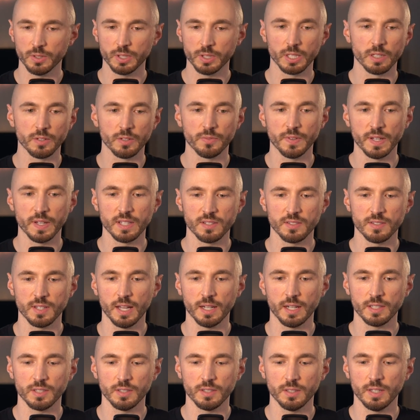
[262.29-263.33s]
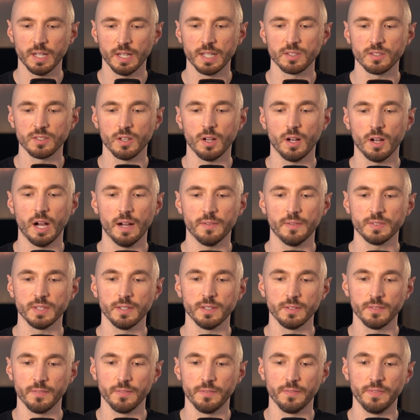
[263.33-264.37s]
the defense sector, it's
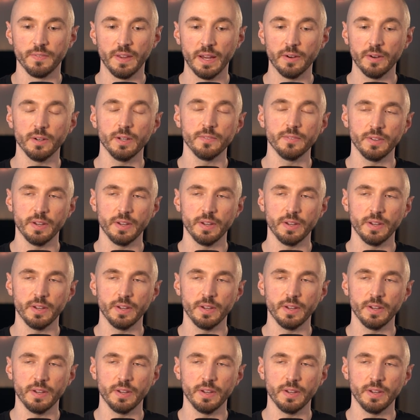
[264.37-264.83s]
often very,